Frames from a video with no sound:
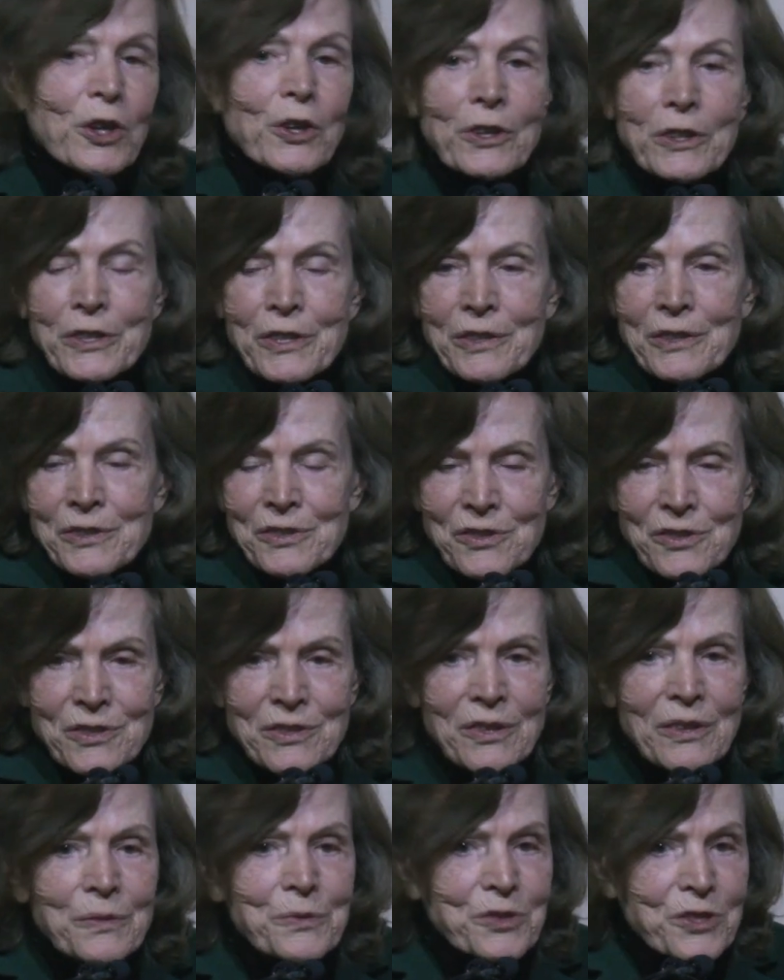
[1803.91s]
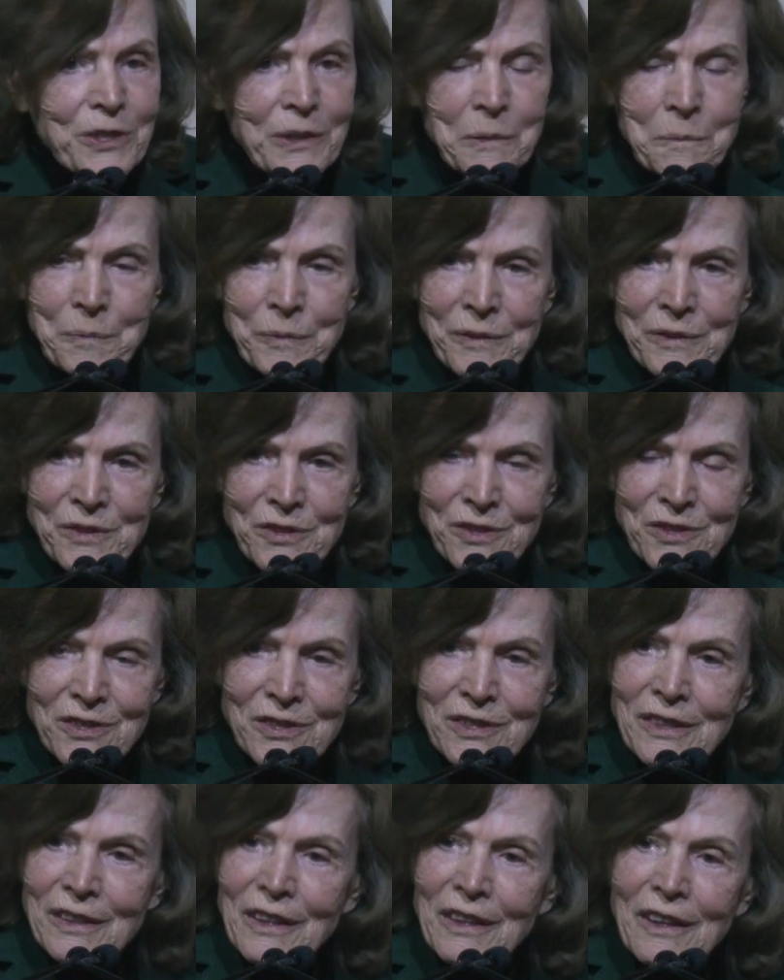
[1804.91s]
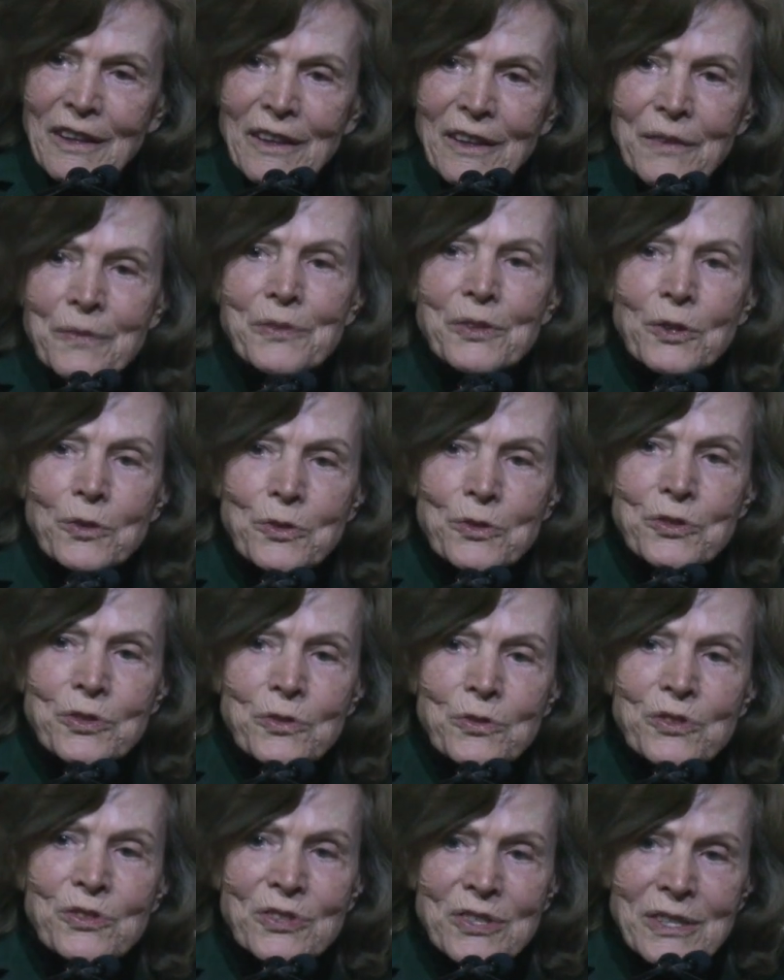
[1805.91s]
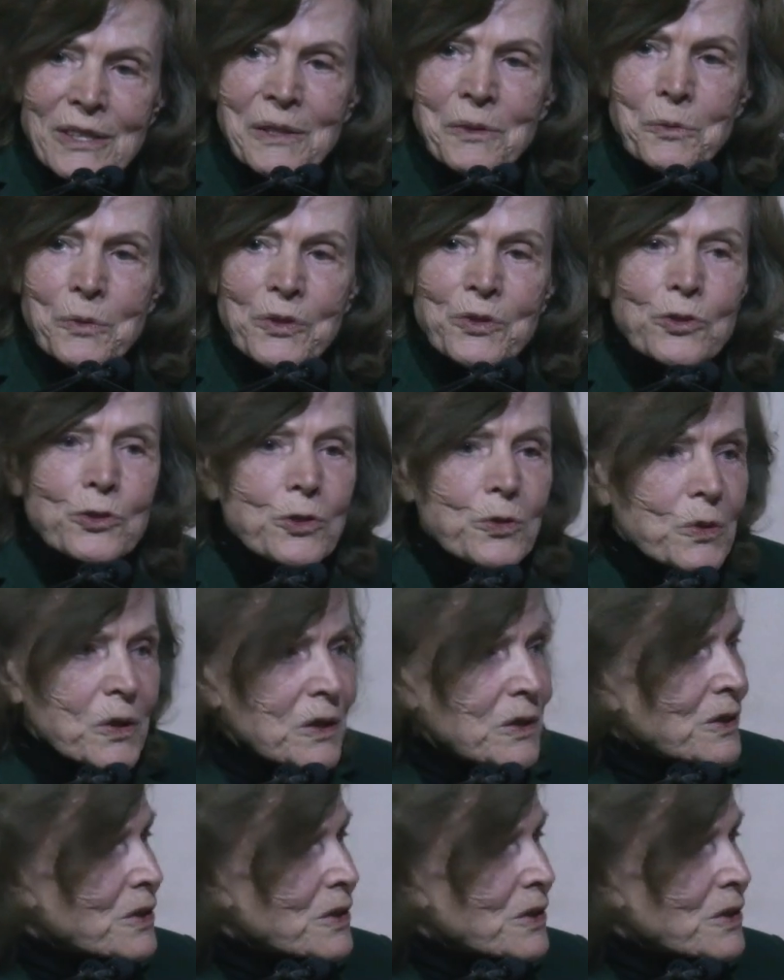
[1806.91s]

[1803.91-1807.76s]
of guardians, of champions, of those who see